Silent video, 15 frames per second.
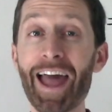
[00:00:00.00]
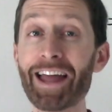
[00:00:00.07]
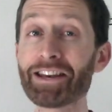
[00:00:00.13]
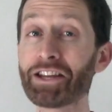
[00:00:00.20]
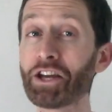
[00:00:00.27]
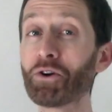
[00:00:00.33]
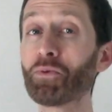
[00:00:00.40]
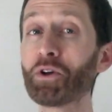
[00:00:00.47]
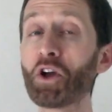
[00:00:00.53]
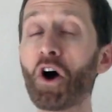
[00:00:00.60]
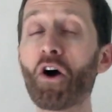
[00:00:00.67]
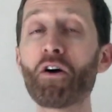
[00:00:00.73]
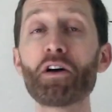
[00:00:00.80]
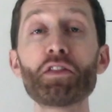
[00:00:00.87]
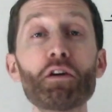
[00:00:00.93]
And here we
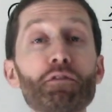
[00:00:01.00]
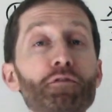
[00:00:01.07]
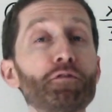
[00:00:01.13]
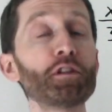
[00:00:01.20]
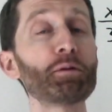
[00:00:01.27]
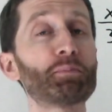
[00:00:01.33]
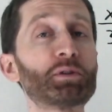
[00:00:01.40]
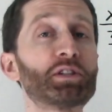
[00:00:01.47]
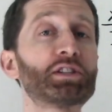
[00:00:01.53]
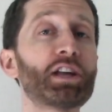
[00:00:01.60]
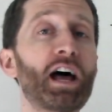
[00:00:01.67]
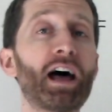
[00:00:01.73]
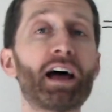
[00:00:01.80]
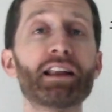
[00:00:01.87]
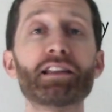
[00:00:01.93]
are on the flip
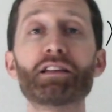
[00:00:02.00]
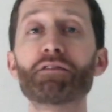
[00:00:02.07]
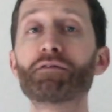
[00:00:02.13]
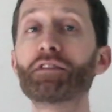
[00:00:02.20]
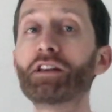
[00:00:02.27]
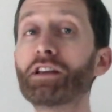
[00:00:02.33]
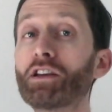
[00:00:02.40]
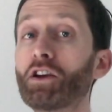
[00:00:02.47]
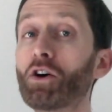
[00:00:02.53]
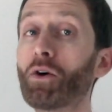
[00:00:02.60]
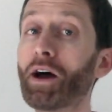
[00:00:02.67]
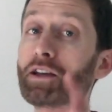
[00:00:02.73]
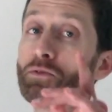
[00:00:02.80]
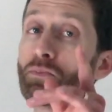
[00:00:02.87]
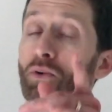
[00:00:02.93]
side of the video.
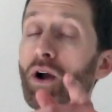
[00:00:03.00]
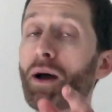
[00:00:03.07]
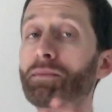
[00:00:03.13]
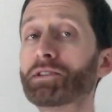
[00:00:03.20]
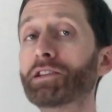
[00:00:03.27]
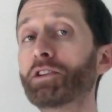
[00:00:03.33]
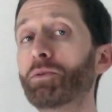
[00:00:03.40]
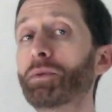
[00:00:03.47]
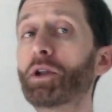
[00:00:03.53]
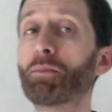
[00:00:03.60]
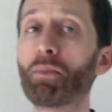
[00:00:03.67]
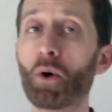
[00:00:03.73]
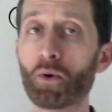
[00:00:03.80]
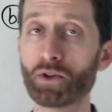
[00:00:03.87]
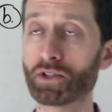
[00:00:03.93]
As promised, a little bit of
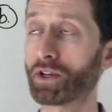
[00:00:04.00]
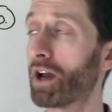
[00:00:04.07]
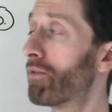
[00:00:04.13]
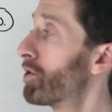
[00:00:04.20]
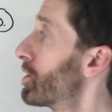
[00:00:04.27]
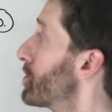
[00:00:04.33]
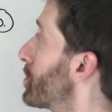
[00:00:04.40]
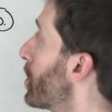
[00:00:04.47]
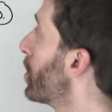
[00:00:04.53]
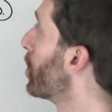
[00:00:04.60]
bonus coverage.